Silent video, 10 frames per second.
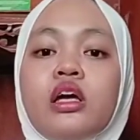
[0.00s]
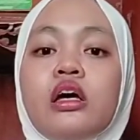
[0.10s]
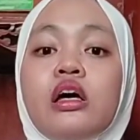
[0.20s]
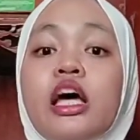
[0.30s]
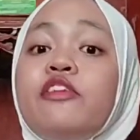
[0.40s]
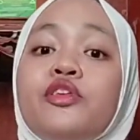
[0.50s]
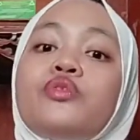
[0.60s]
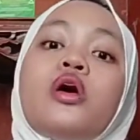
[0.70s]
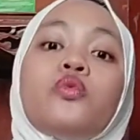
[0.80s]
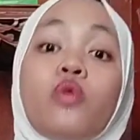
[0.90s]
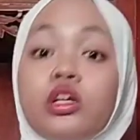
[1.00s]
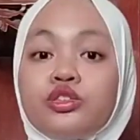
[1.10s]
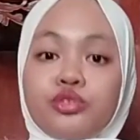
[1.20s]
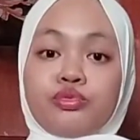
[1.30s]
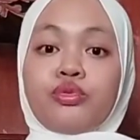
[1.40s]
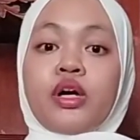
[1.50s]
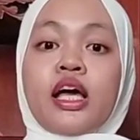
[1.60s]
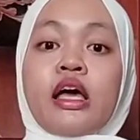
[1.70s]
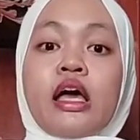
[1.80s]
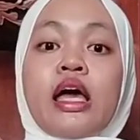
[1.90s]
If you don't want to,
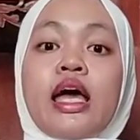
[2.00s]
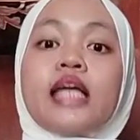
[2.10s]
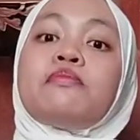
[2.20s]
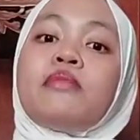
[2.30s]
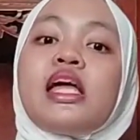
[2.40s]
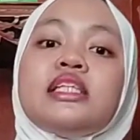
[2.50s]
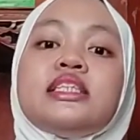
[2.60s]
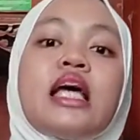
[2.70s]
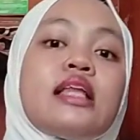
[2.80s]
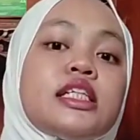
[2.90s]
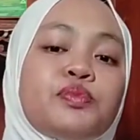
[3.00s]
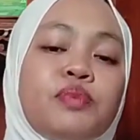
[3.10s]
it means that the